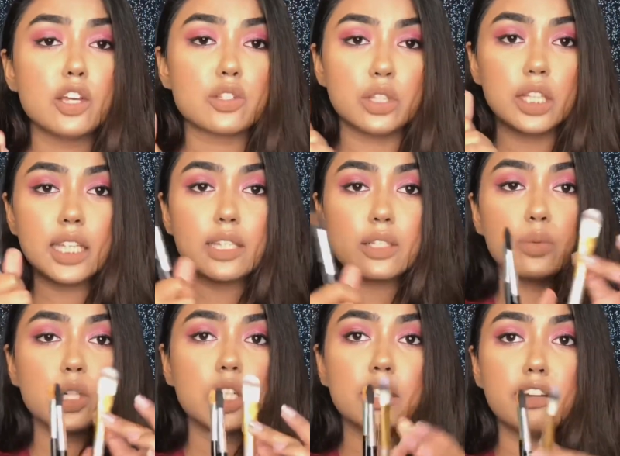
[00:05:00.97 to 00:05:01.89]
So these
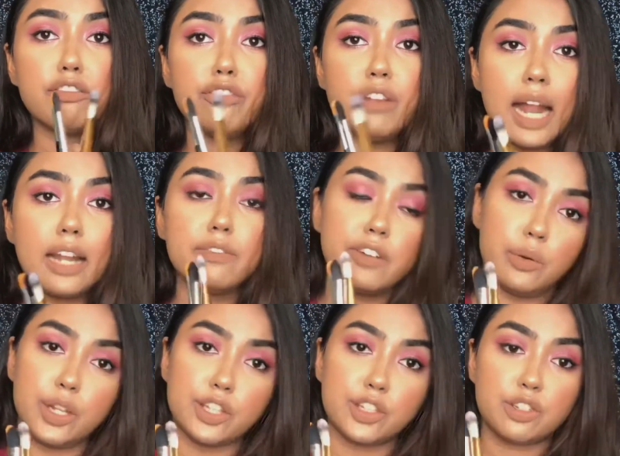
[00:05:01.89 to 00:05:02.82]
were the flat
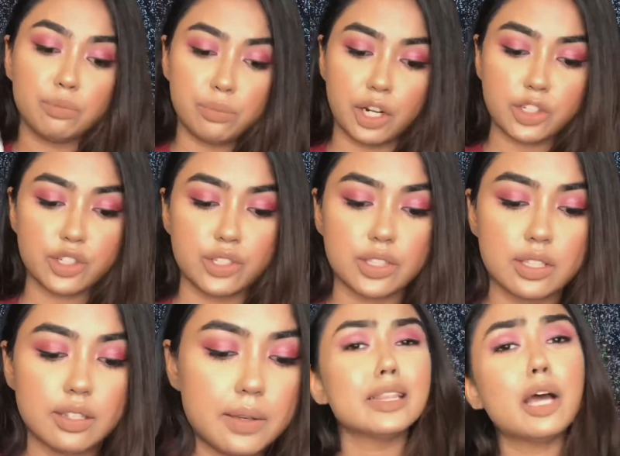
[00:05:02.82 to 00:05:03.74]
foundation brushes.